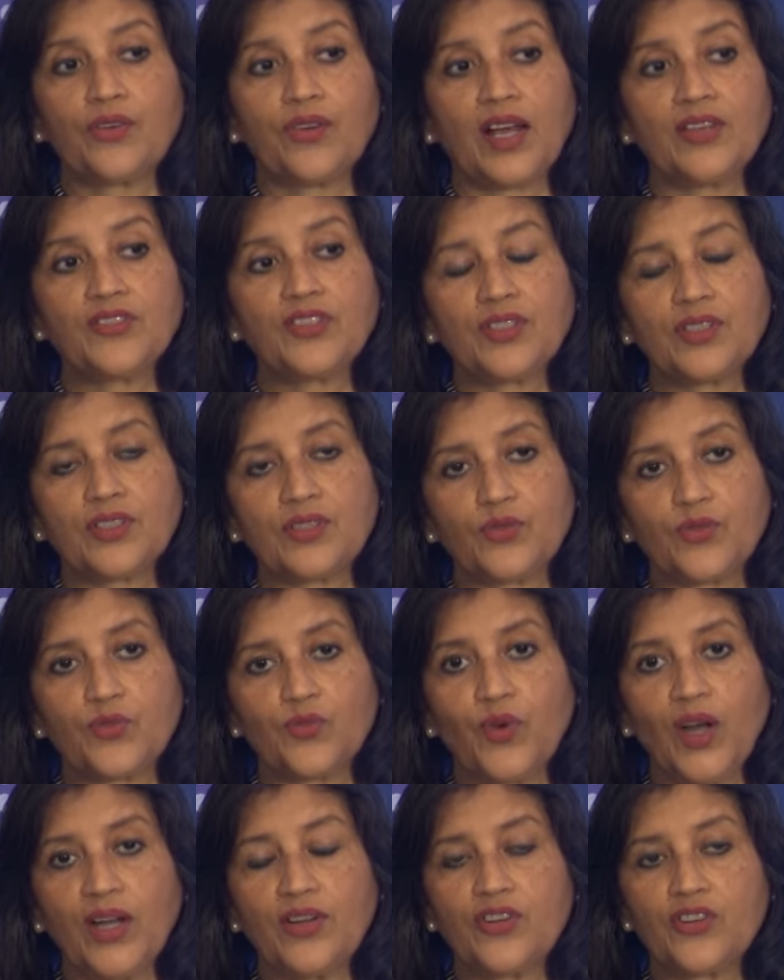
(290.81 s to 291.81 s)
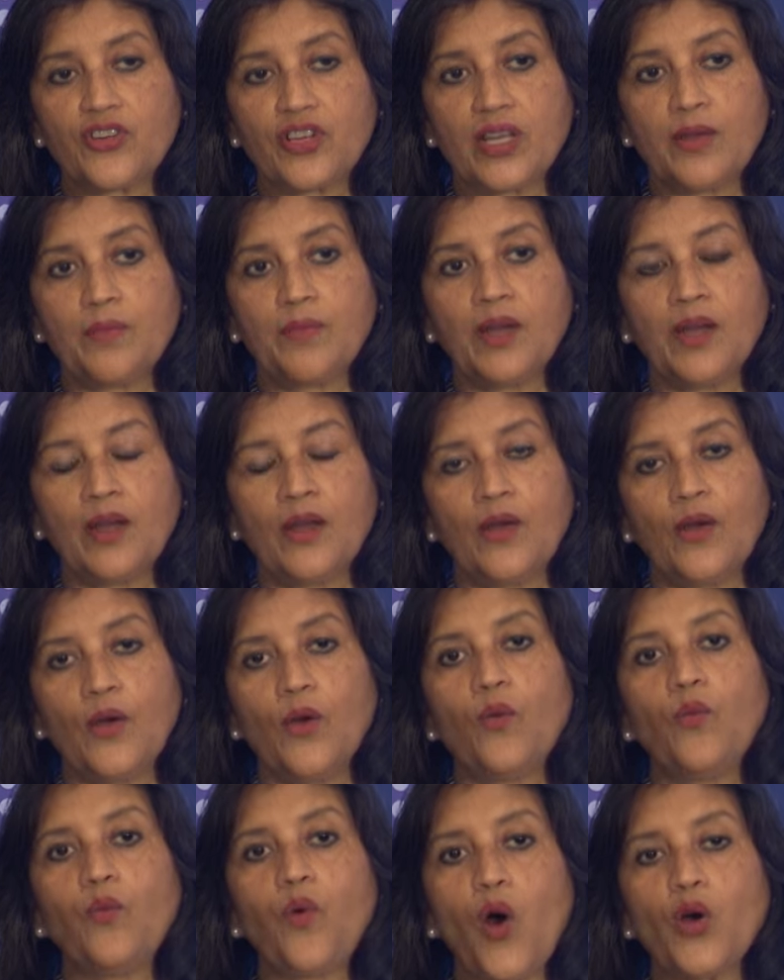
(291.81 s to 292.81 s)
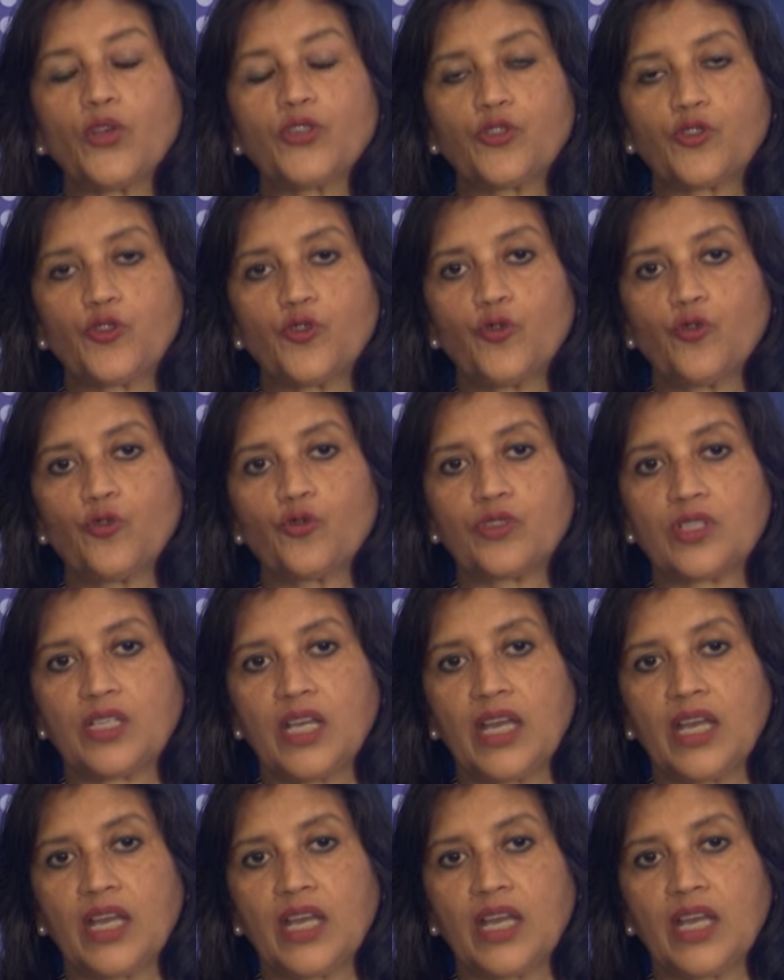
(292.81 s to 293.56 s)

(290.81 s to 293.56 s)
Rajan's one dream was to